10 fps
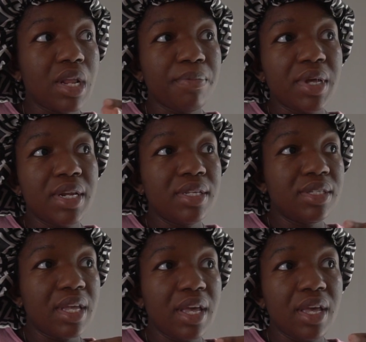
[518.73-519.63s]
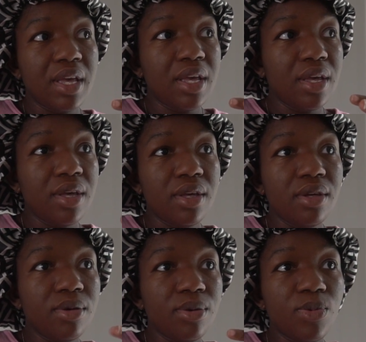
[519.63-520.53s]
I'm gonna say
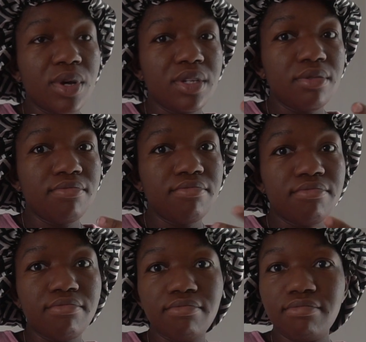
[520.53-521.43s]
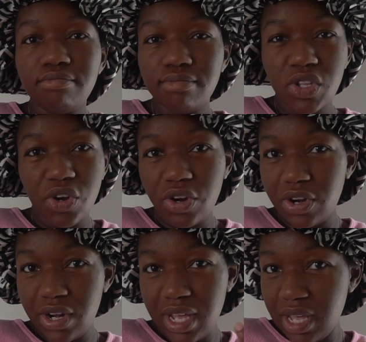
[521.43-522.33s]
one
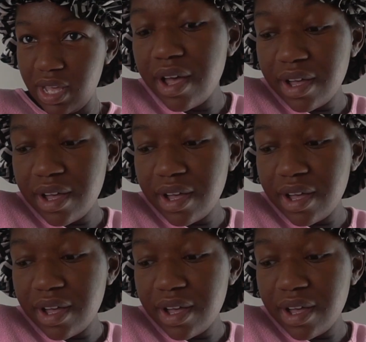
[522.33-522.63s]
thirty.